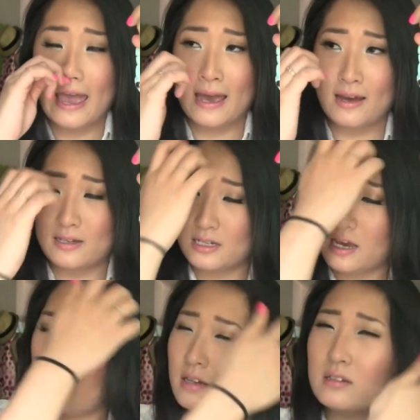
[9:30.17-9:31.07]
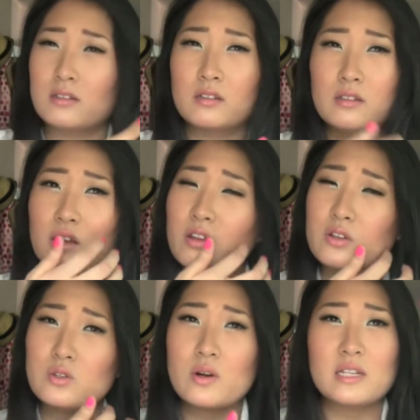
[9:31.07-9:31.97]
and I none of
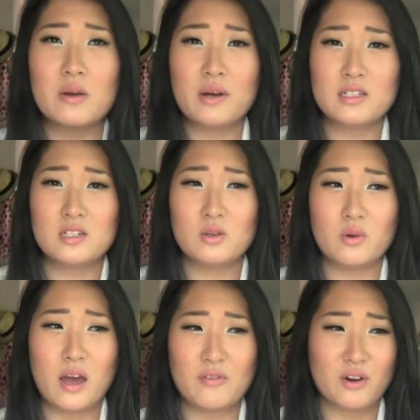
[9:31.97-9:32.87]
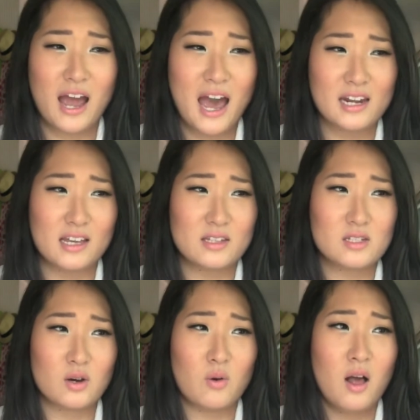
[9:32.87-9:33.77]
the stores I went to ever had it
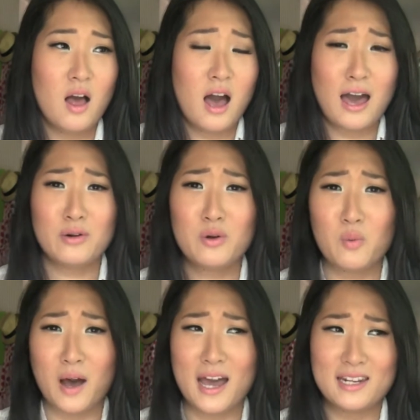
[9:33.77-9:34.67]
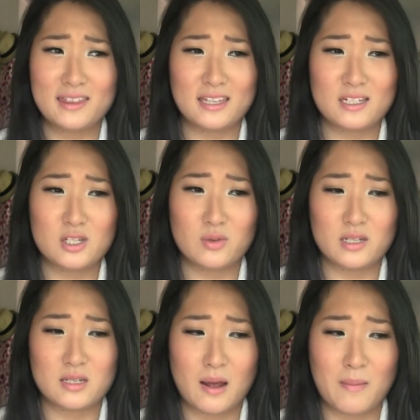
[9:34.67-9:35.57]
so I don't know why I didn't think to do
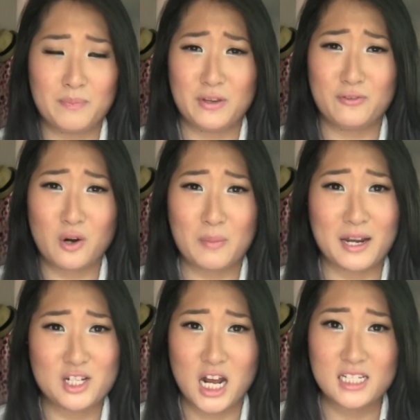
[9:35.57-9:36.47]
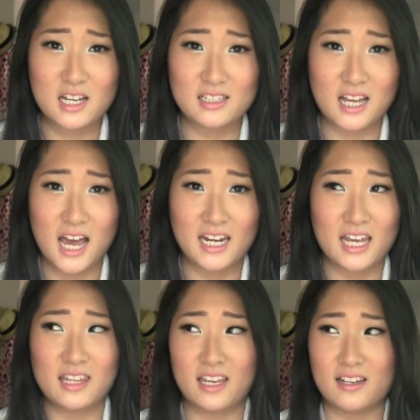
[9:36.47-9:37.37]
this um, before but I checked online
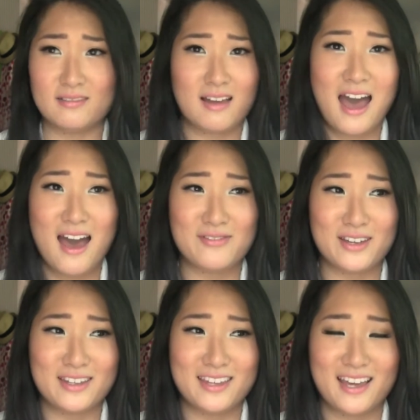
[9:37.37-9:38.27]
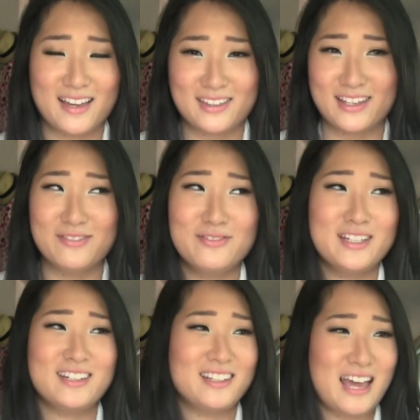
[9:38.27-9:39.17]
and they have it they, they
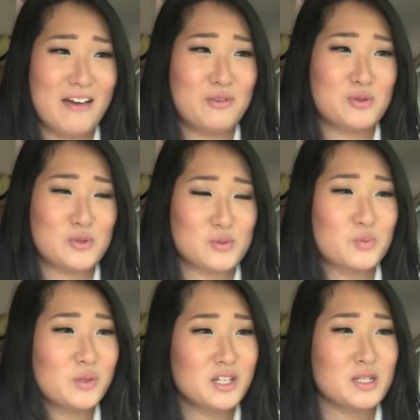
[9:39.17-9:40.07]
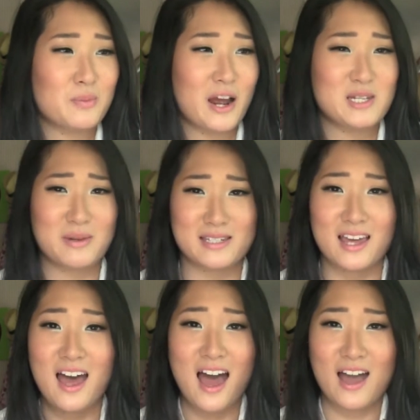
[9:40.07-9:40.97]
conveniently have it which was really surprised
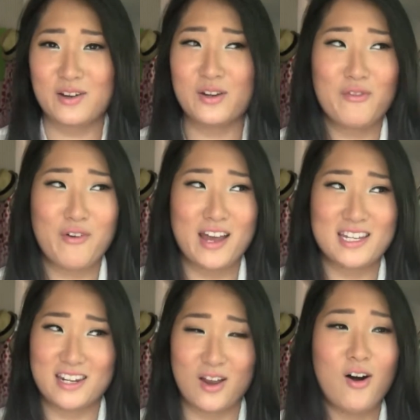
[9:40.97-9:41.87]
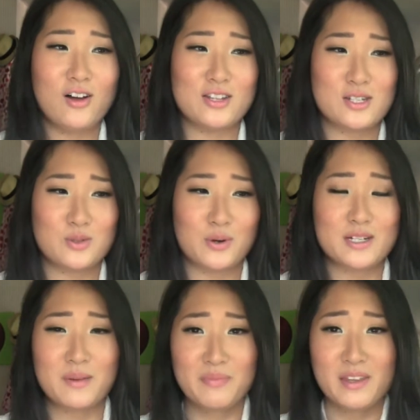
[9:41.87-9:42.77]
because I couldn't find it at all in
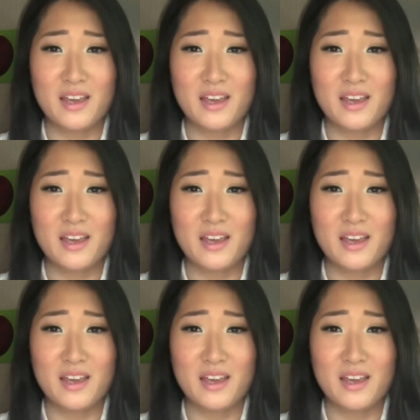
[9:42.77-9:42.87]
stores